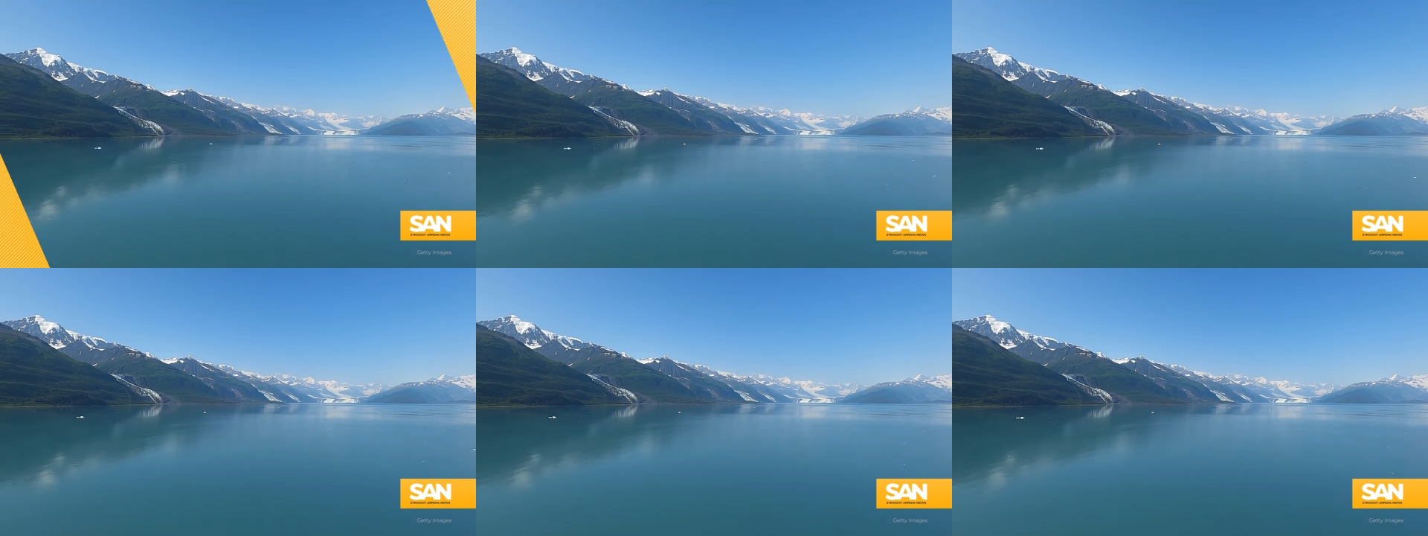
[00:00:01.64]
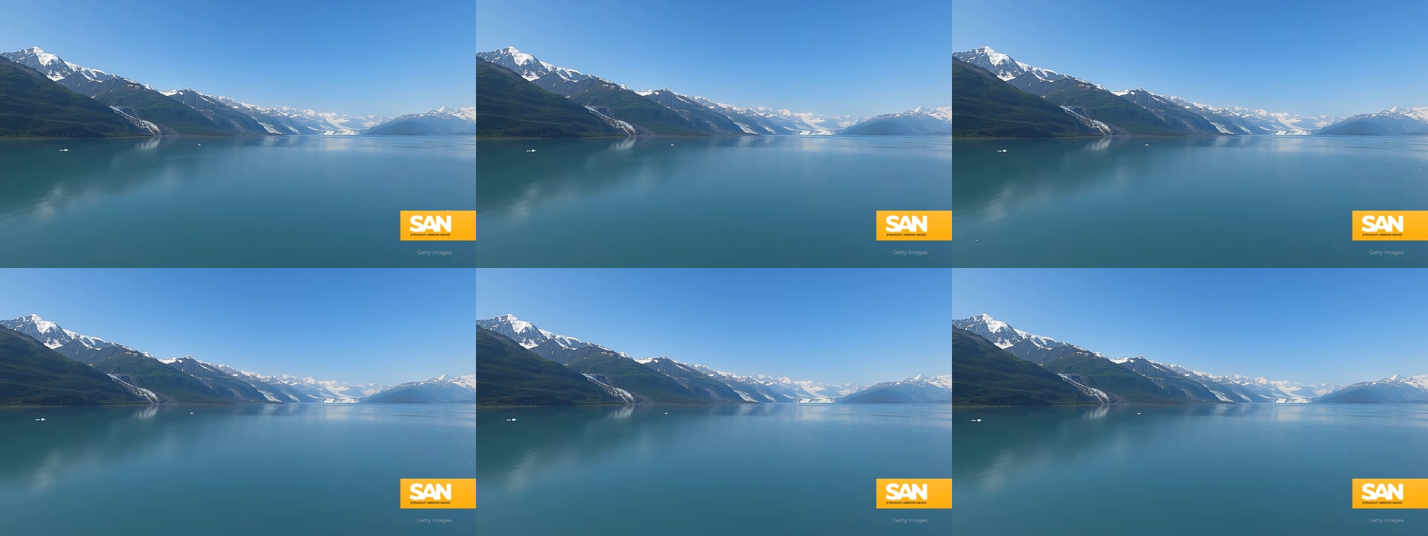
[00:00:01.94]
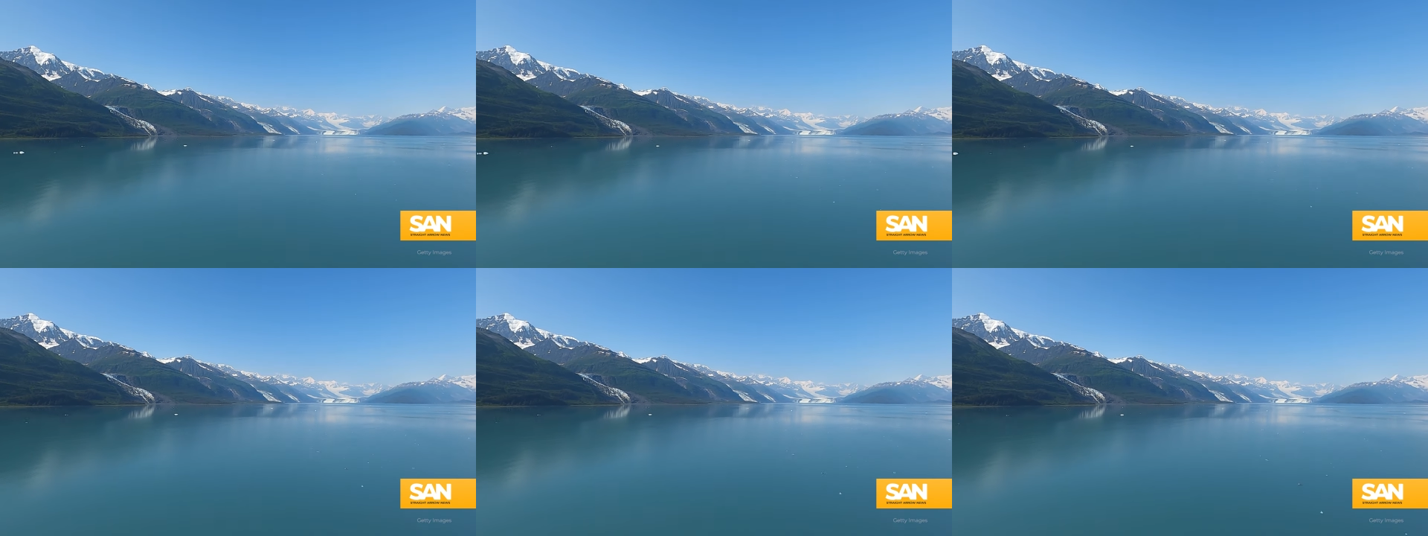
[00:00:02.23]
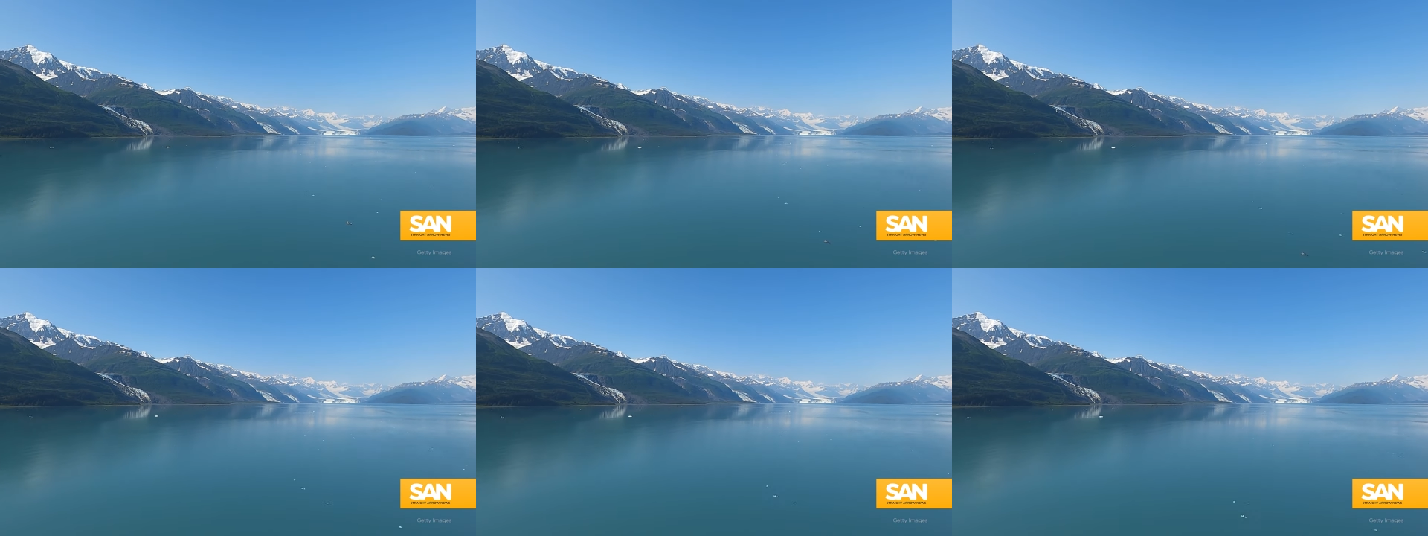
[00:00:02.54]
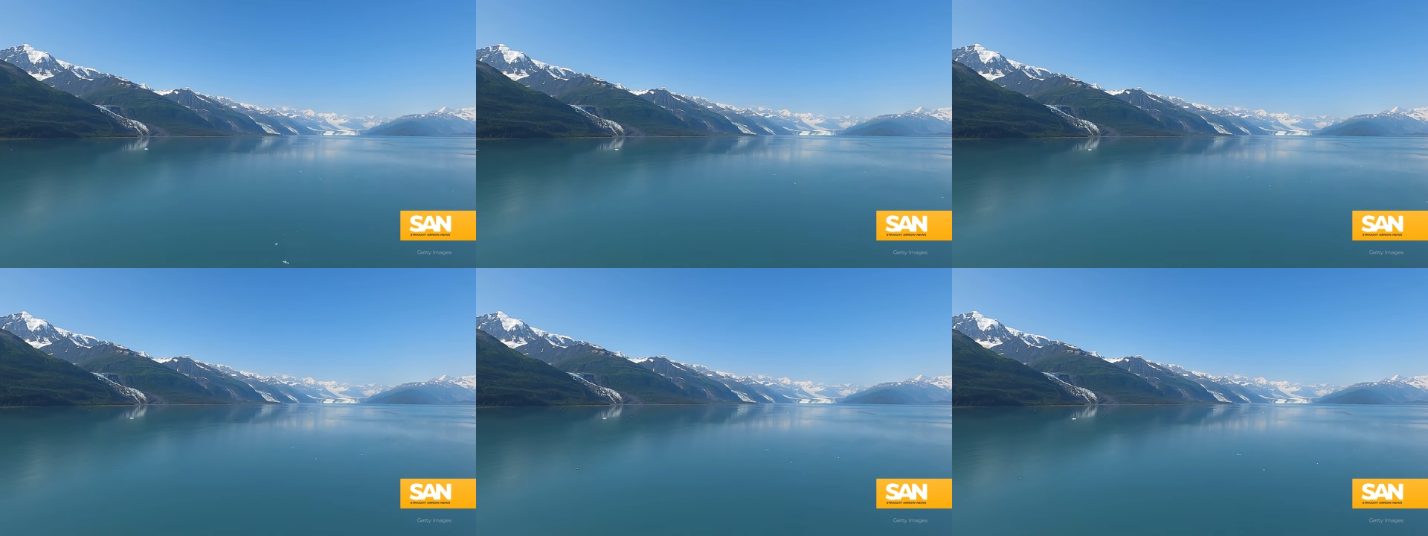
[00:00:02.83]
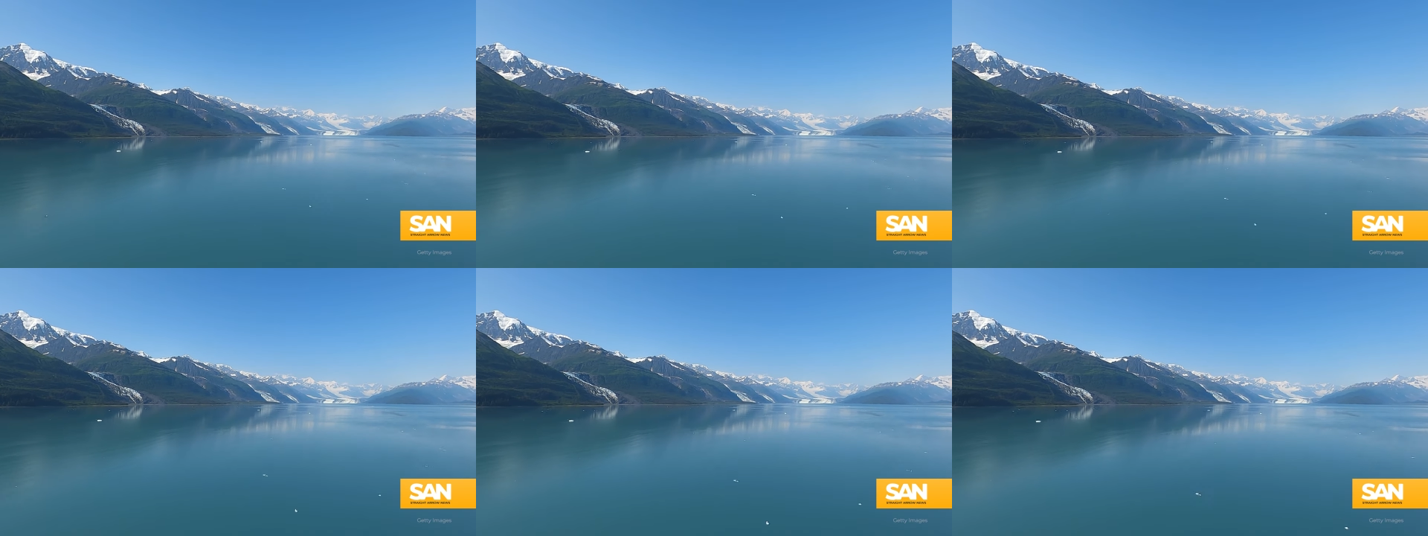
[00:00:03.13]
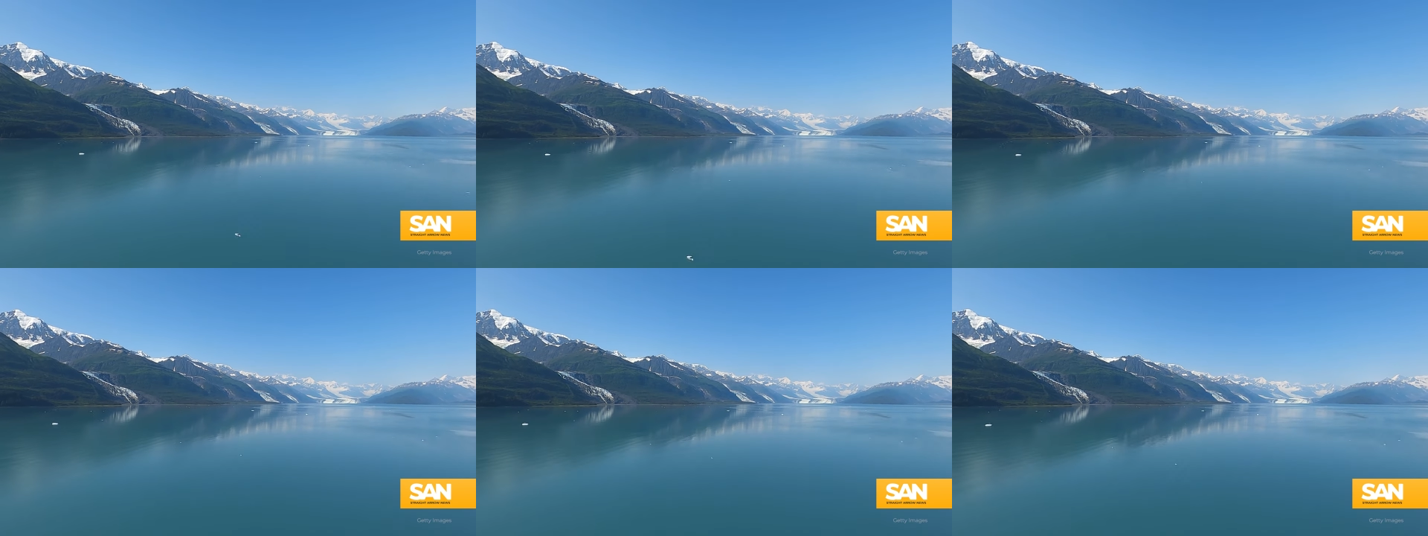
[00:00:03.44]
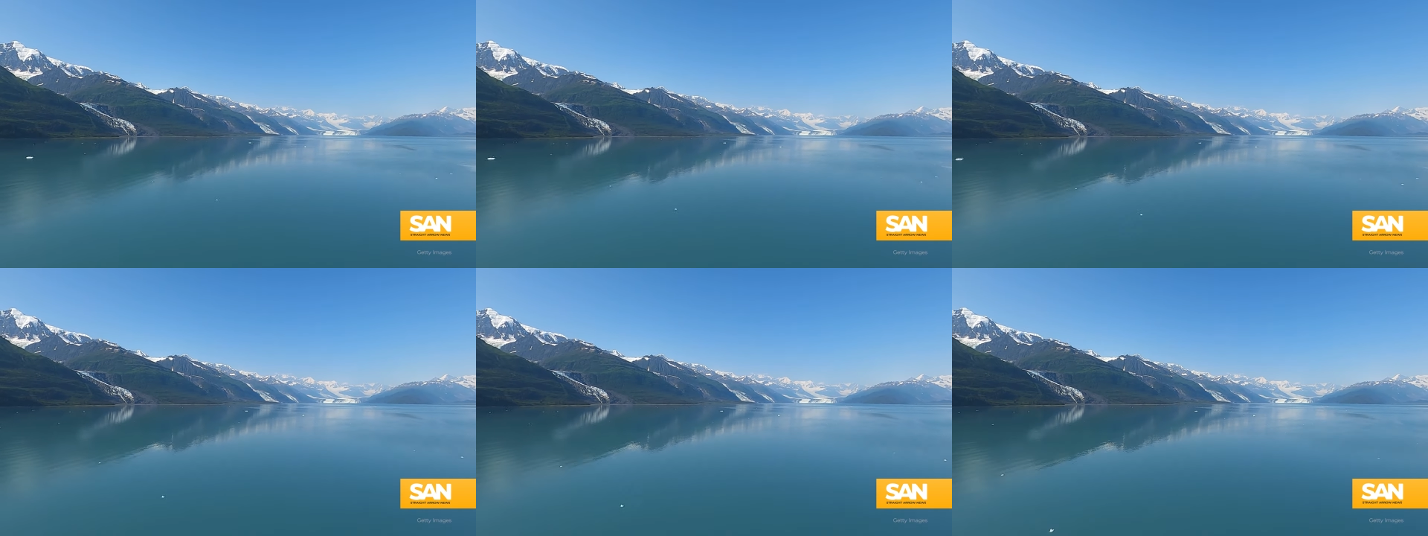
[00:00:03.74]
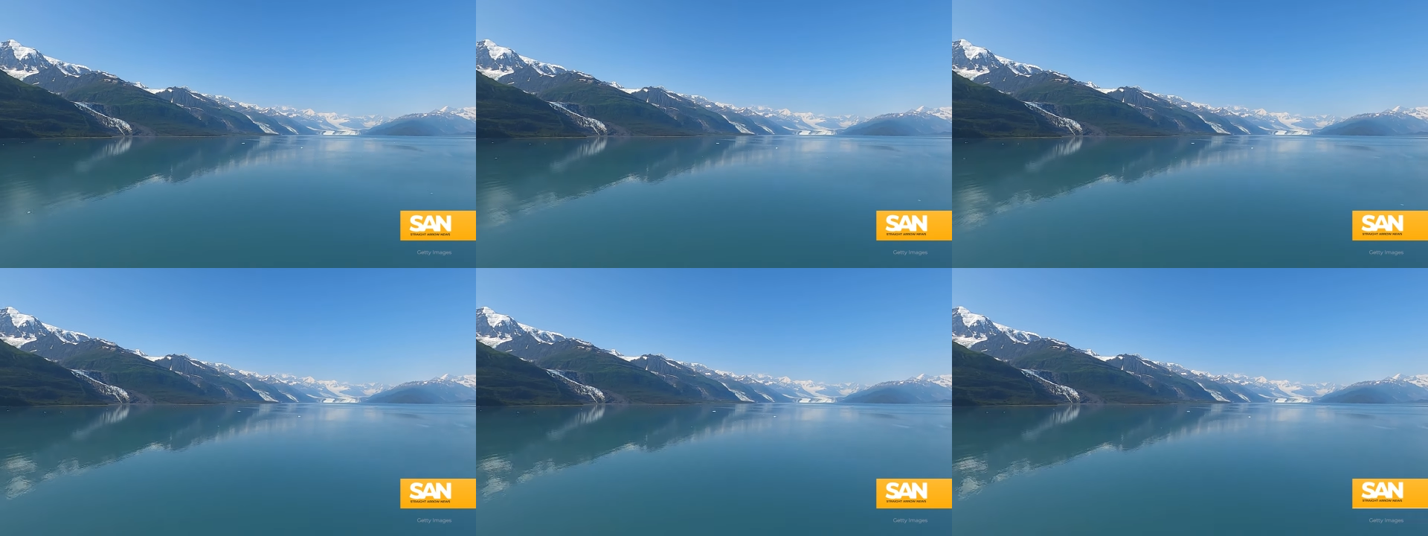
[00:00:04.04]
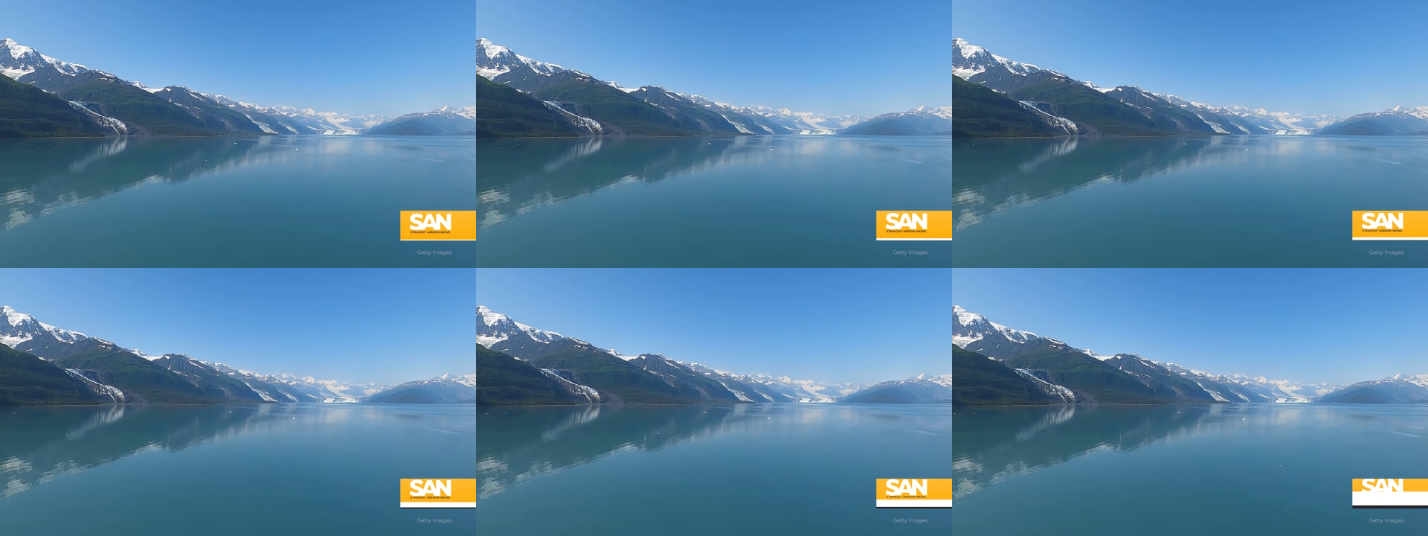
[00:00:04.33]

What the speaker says: Nobody's mouth can be seen.